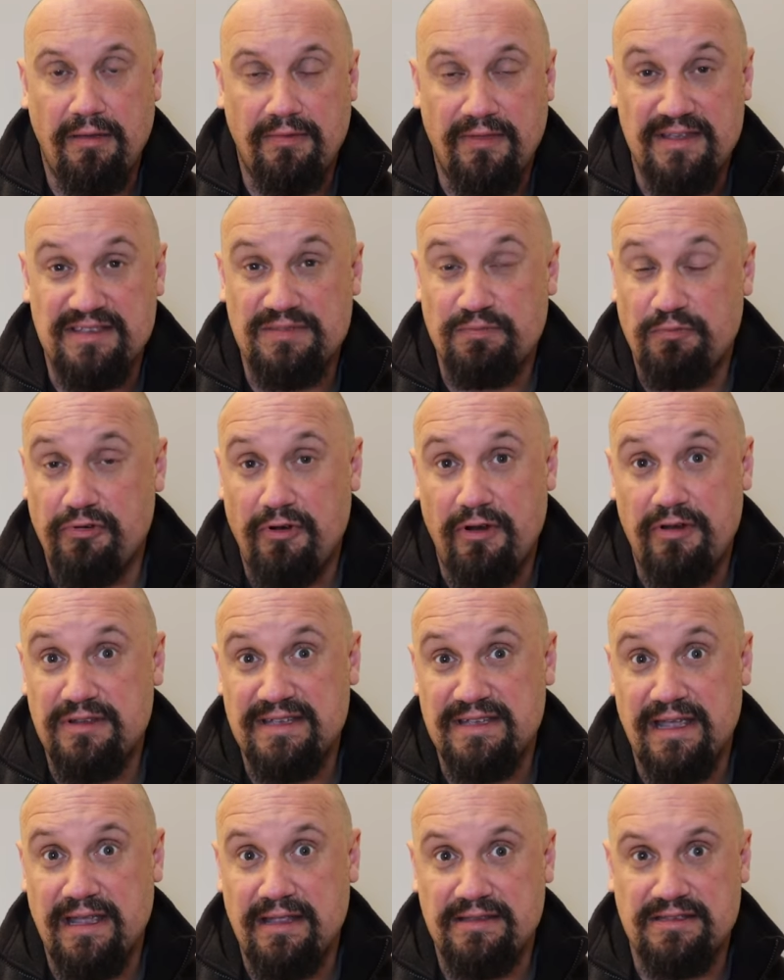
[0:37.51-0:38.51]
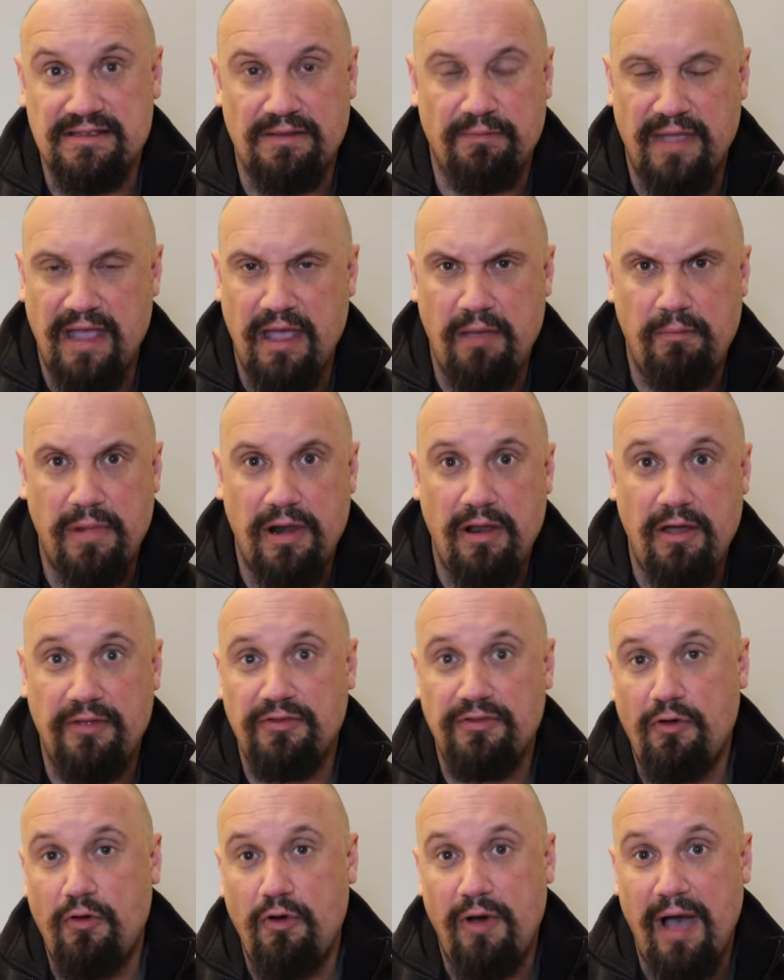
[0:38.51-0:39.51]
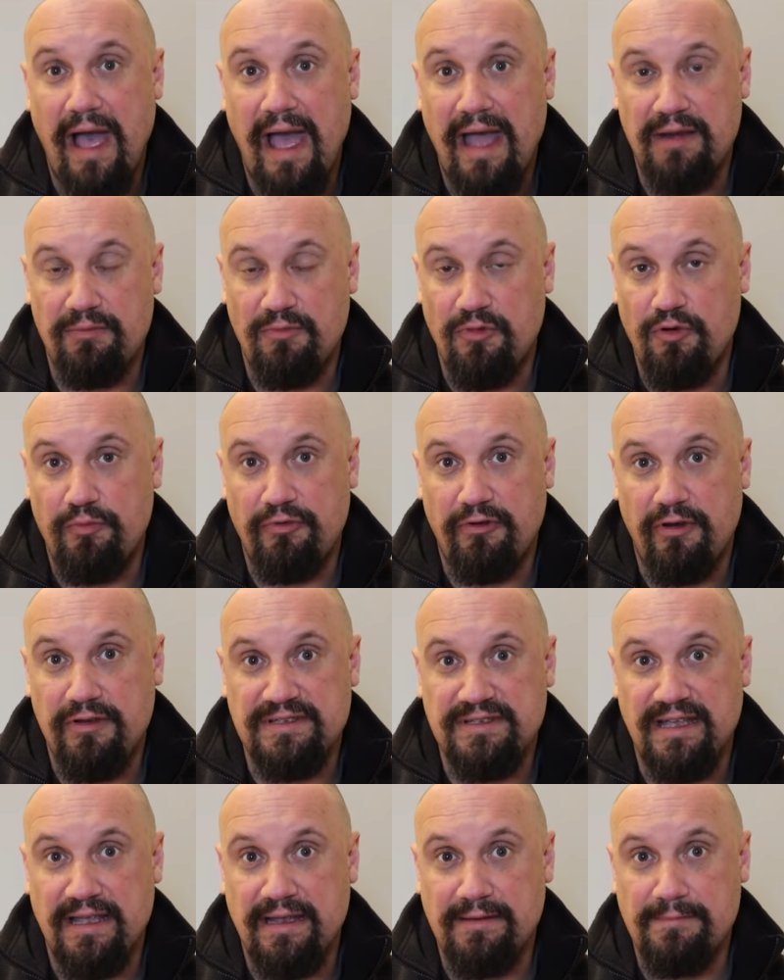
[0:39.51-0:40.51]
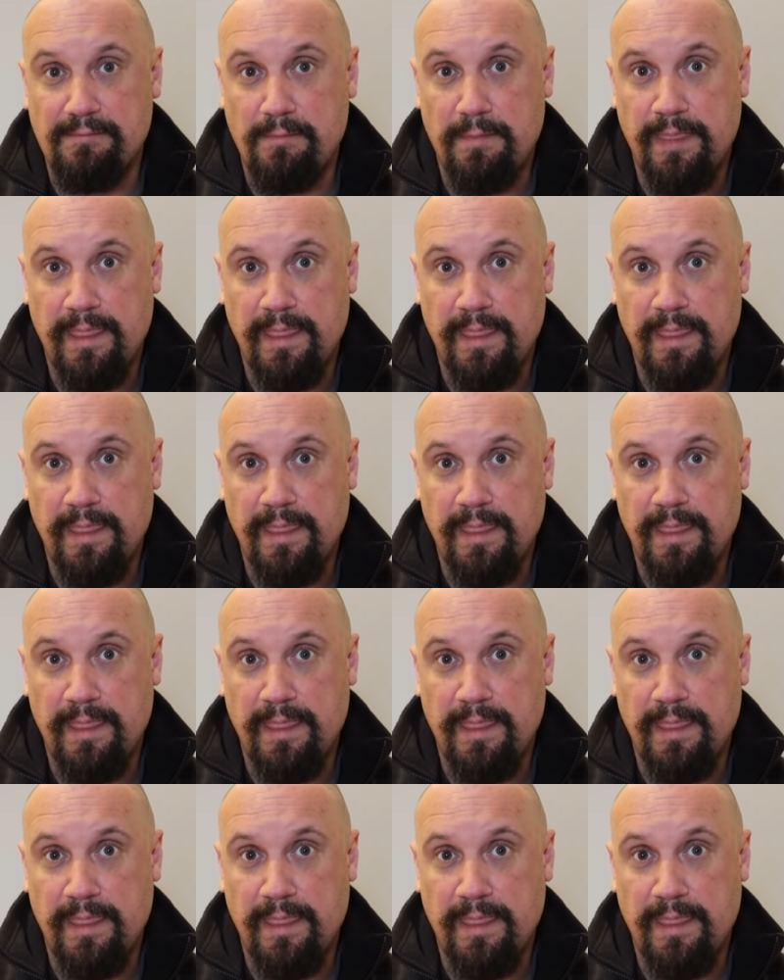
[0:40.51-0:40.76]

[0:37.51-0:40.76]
that's protein, so be it plant or animal protein.